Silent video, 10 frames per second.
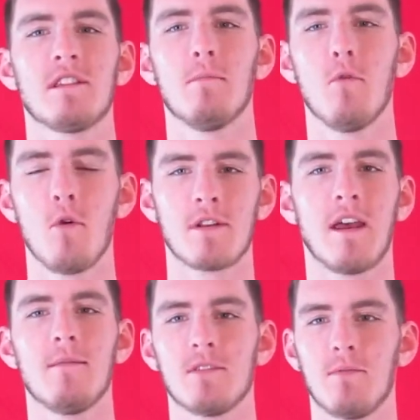And the more
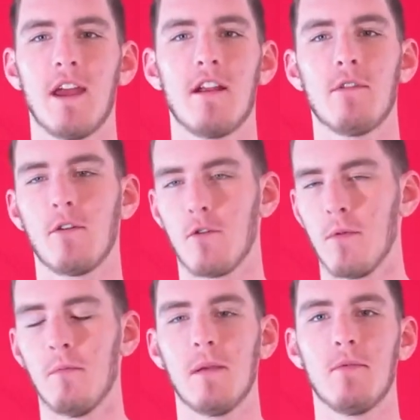times you play at it with a group
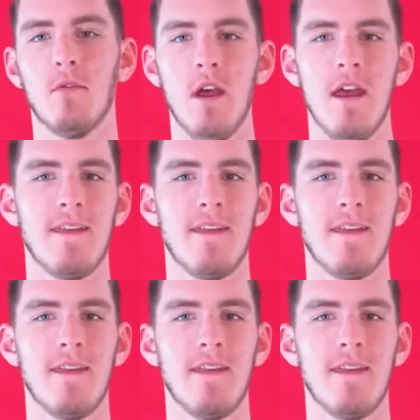of people,